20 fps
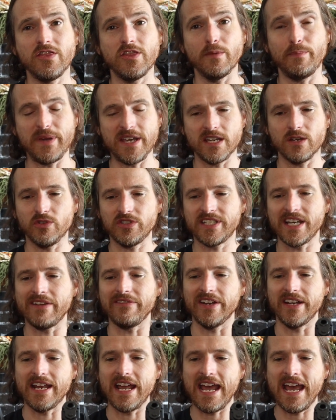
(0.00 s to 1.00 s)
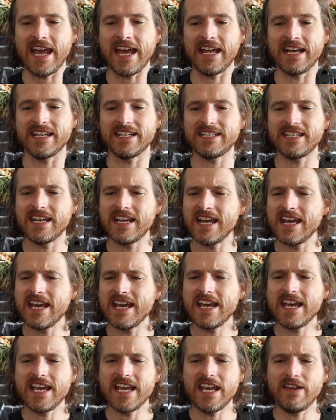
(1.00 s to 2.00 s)
P-07. And
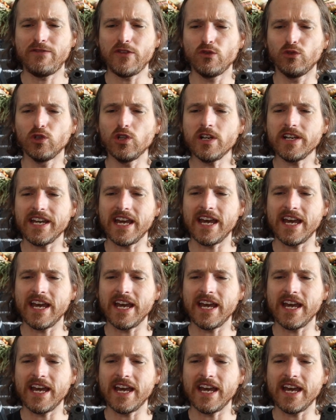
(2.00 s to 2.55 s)
if you look